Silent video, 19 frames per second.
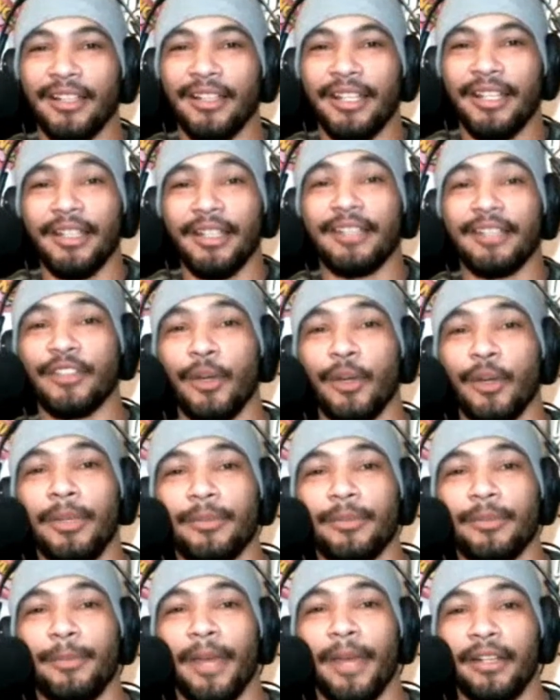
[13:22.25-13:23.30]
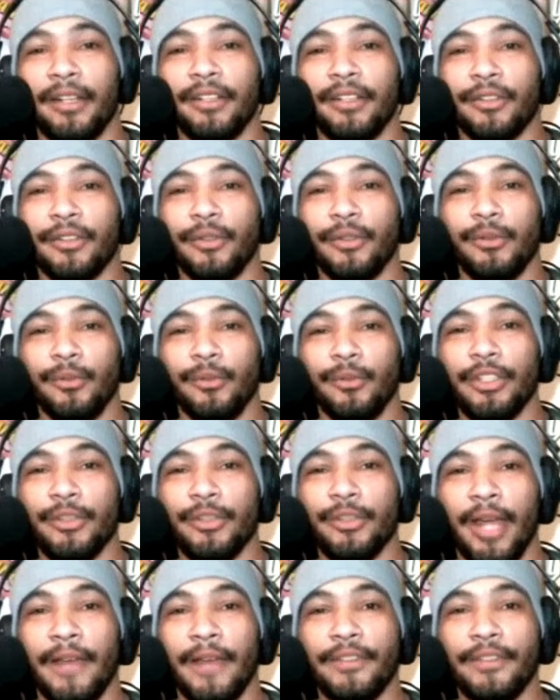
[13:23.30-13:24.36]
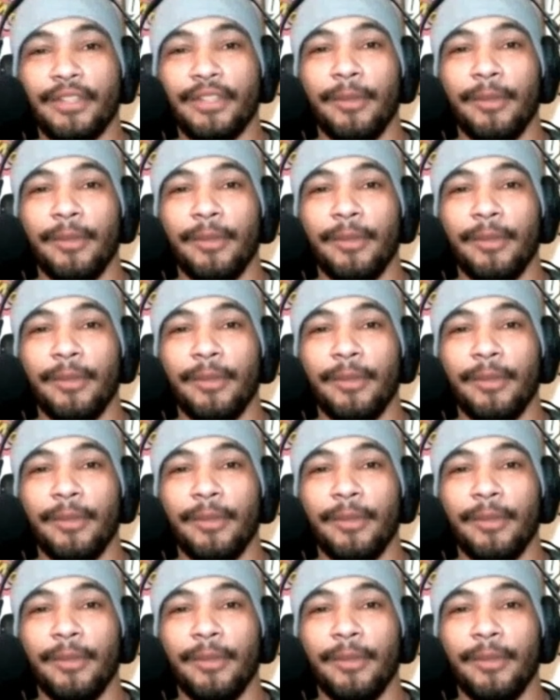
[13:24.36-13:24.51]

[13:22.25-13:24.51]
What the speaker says: it's so much better too when you have